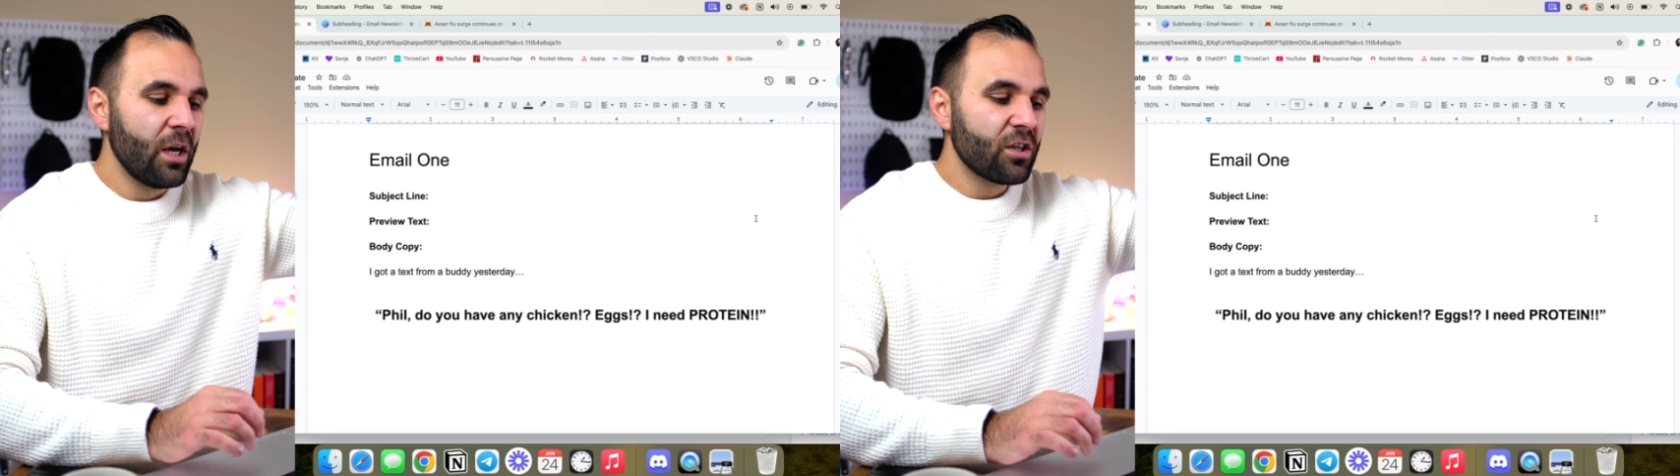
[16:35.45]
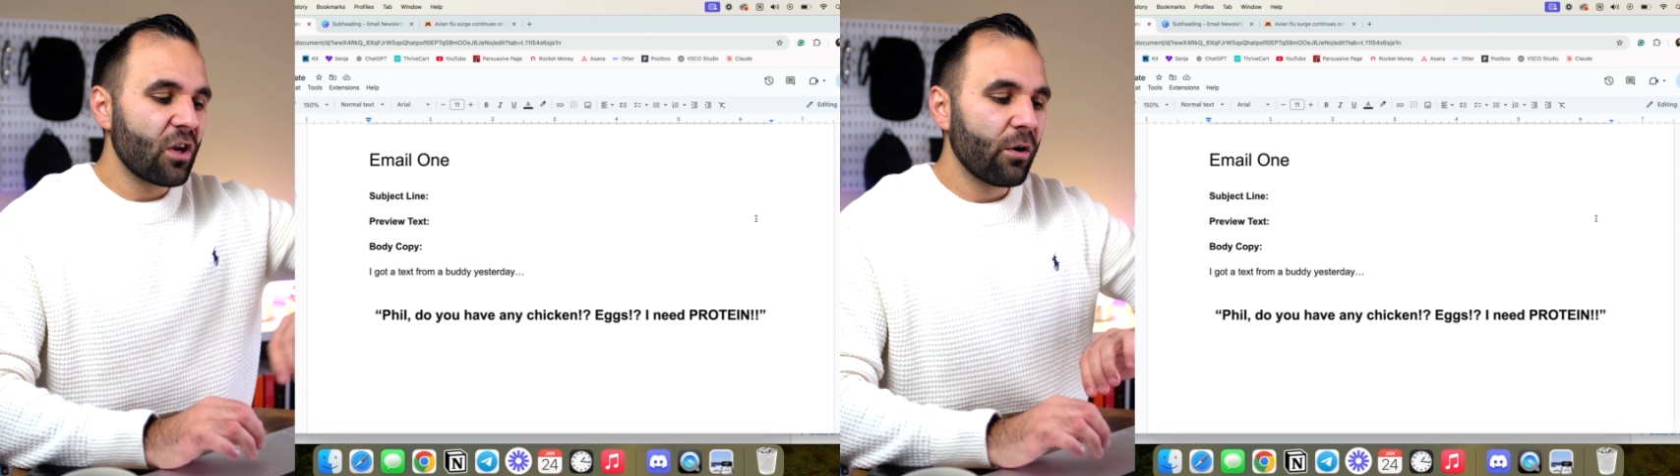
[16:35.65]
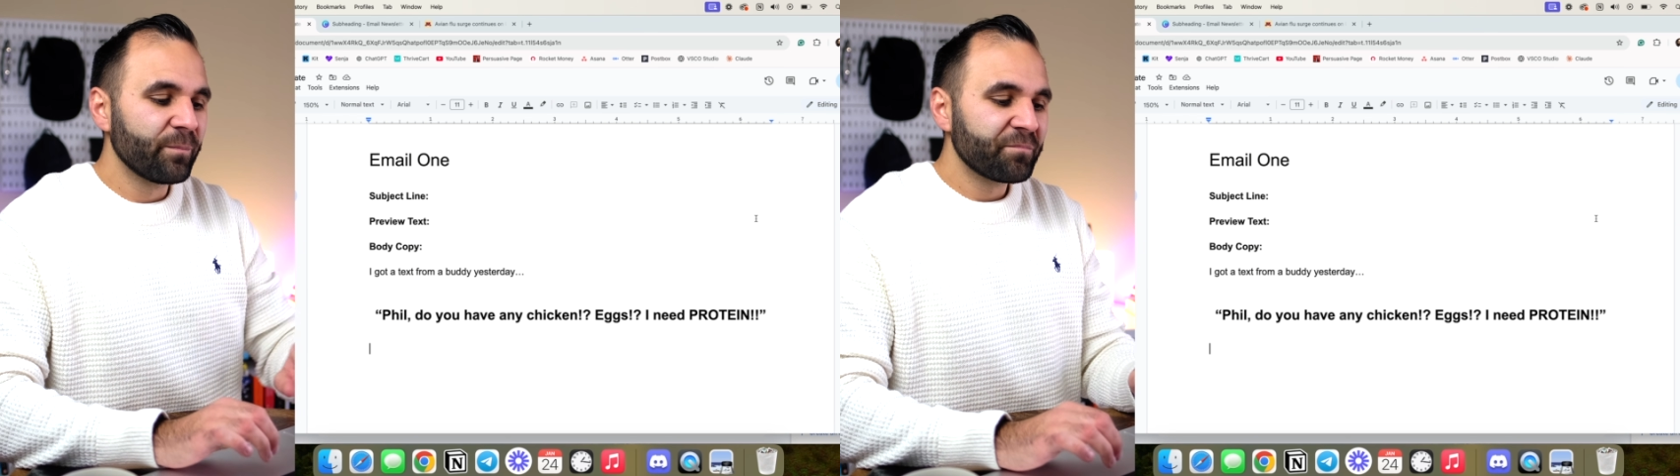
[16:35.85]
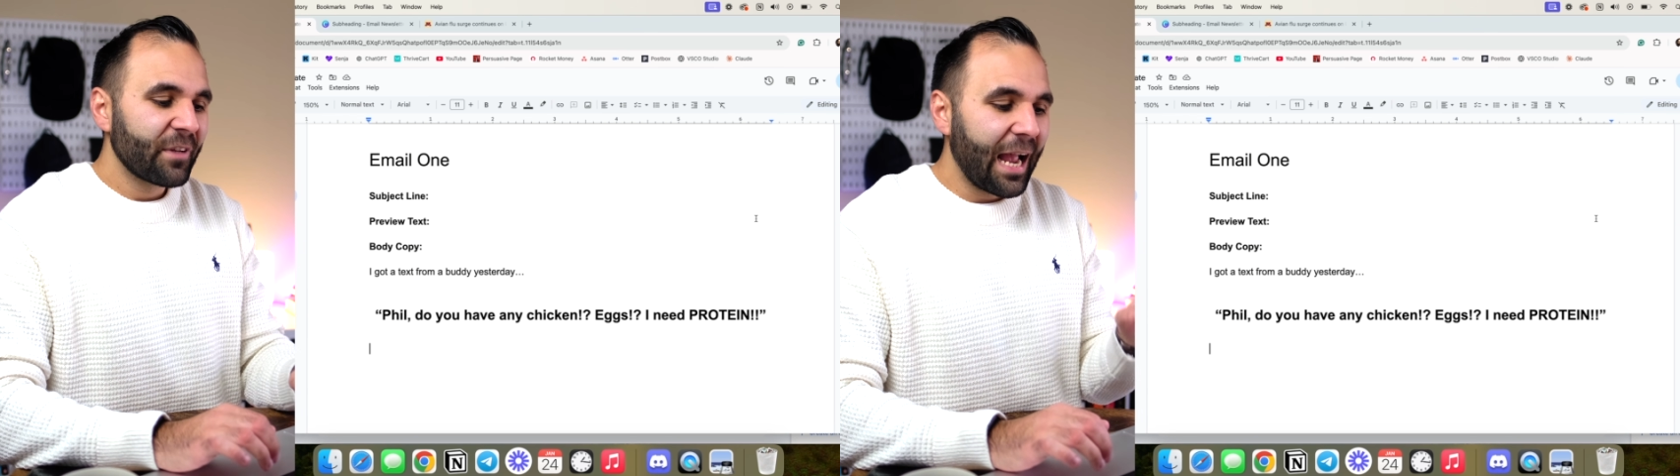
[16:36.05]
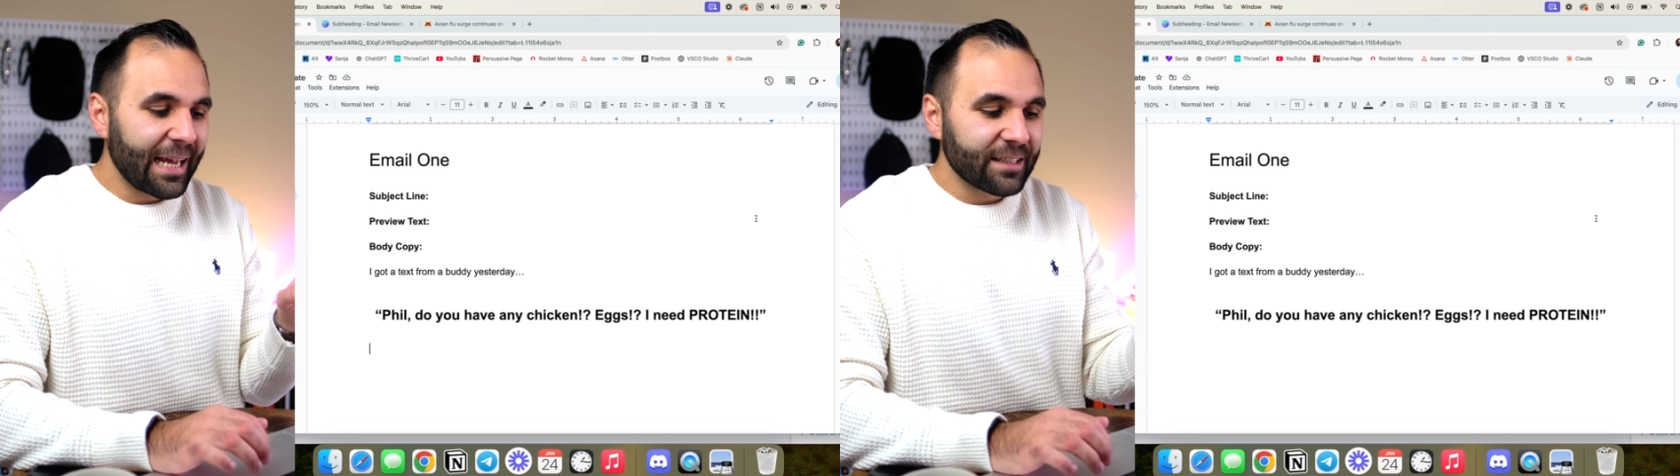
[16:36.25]
So
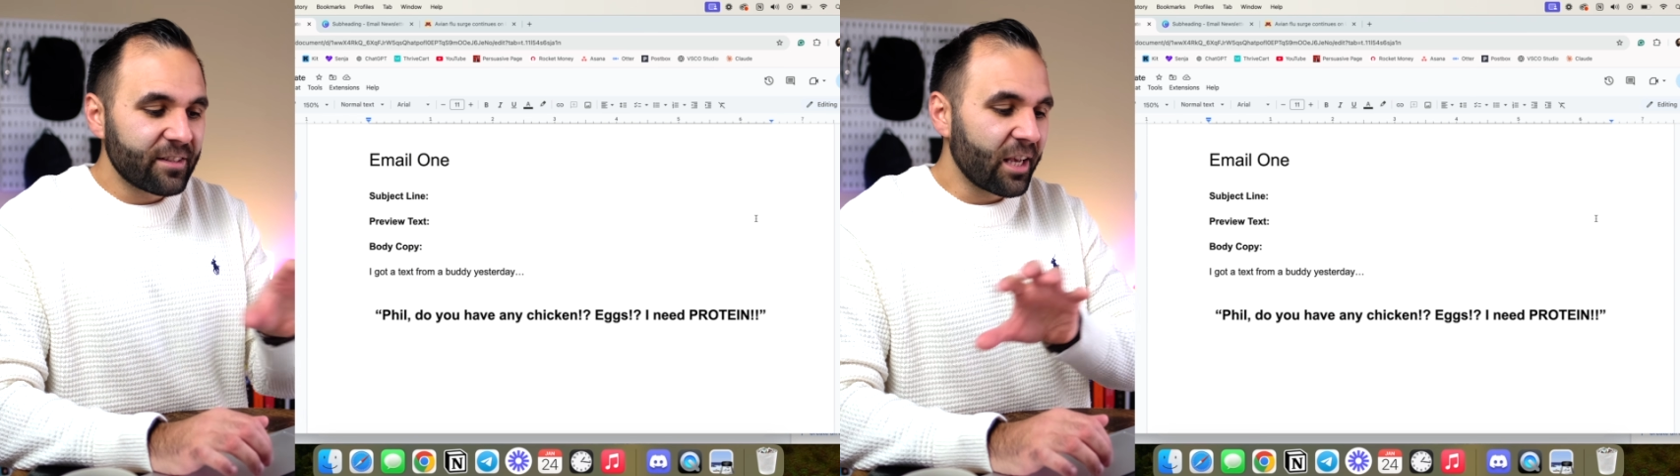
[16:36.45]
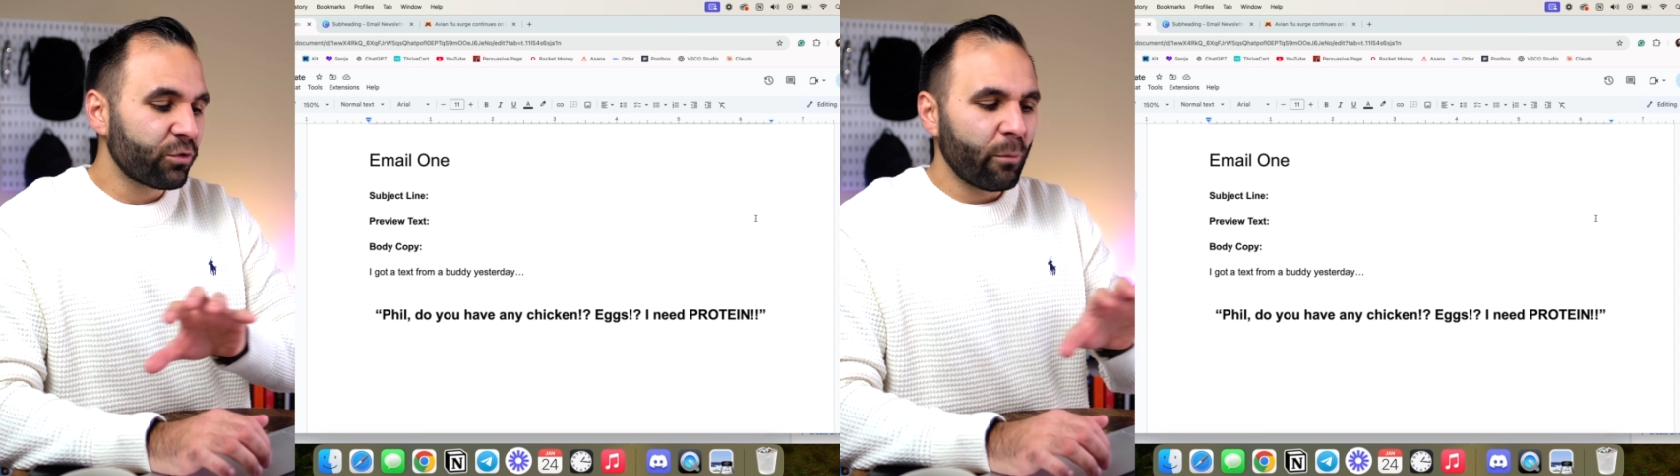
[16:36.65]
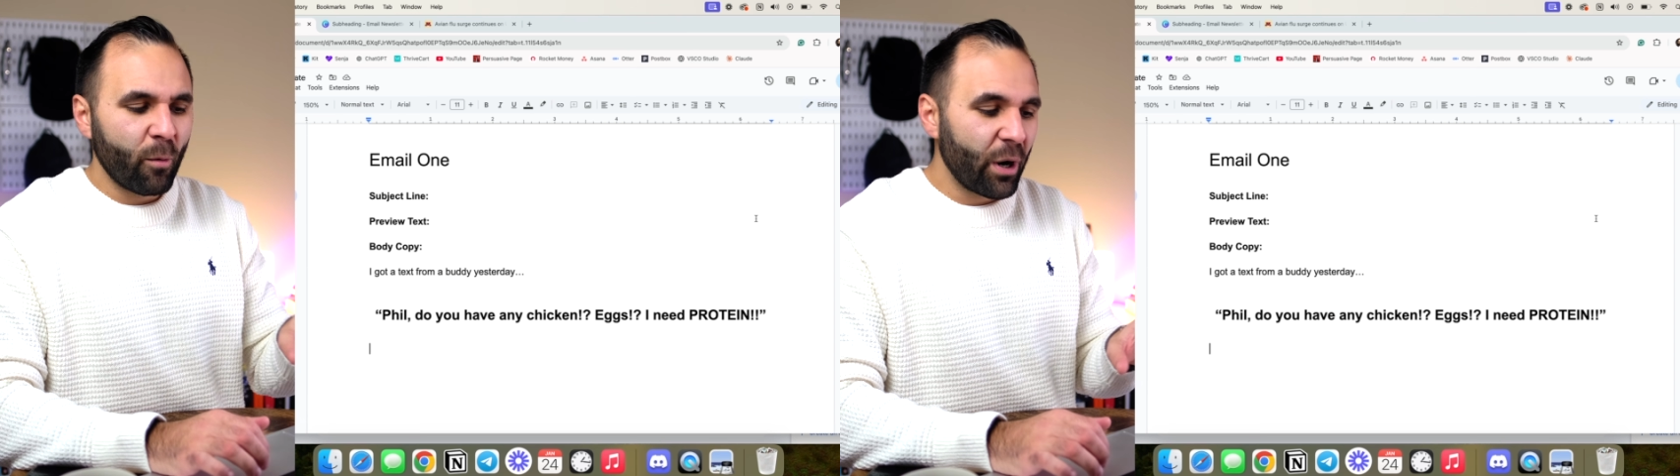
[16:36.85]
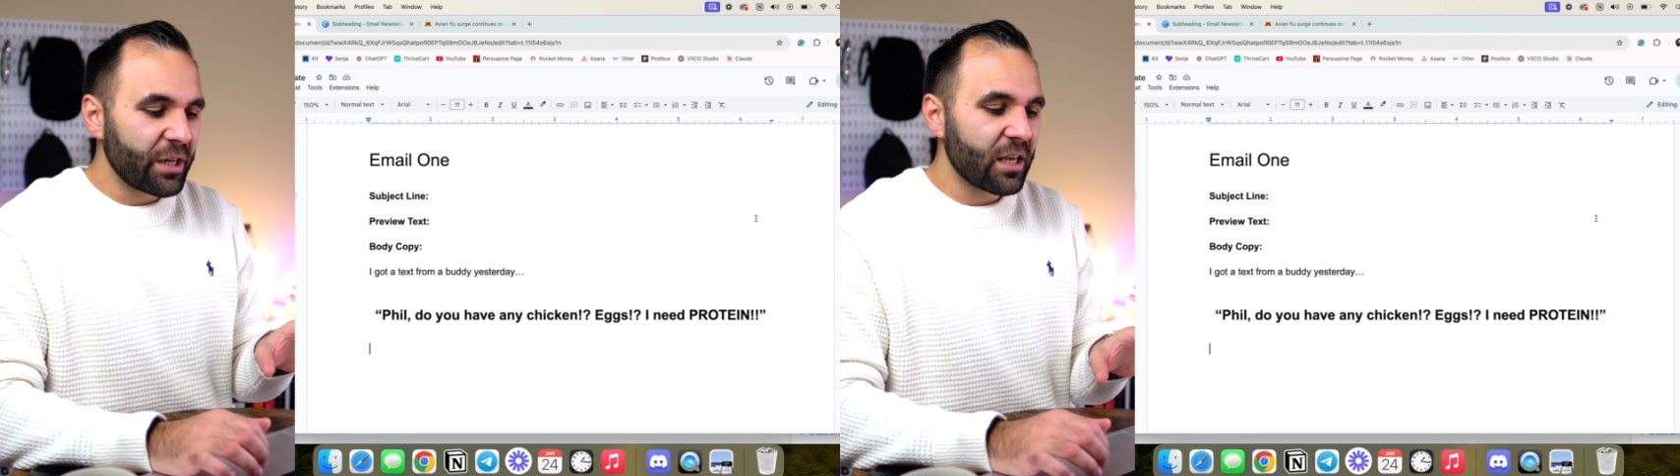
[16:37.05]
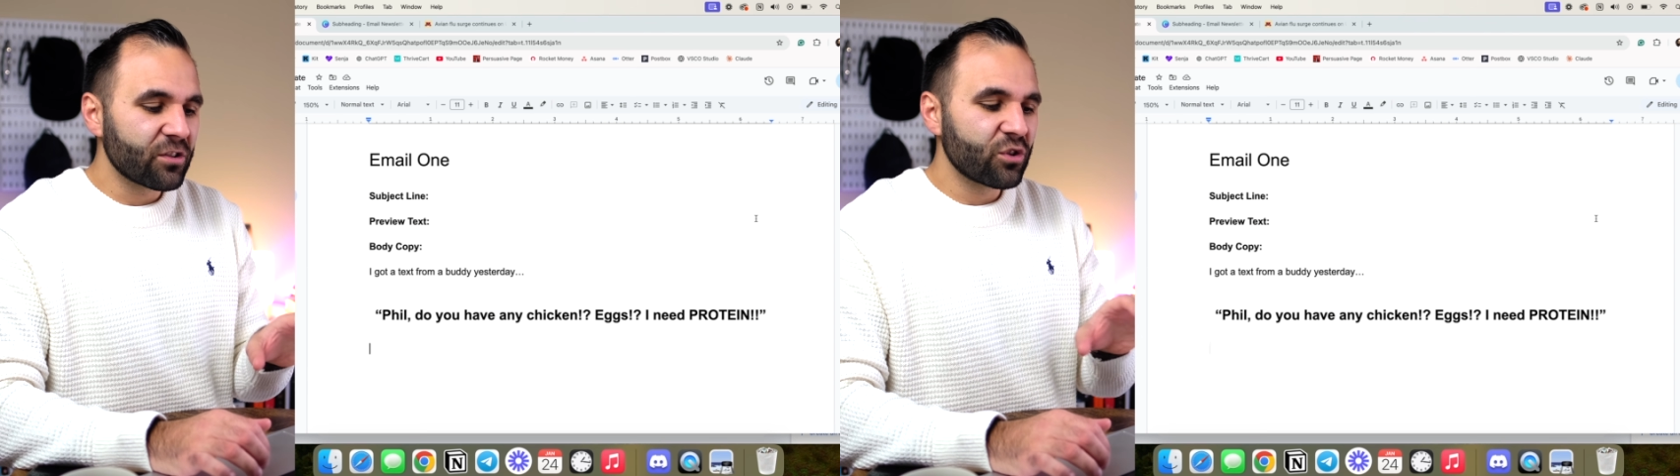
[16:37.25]
I got a text from a buddy
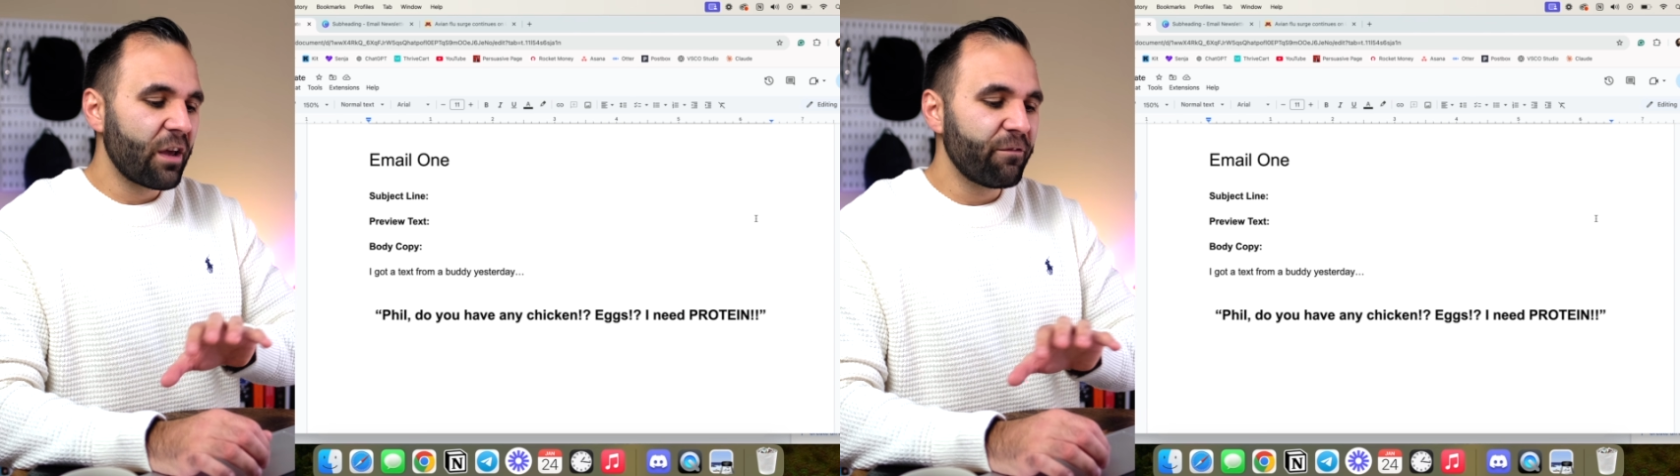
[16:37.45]
yesterday.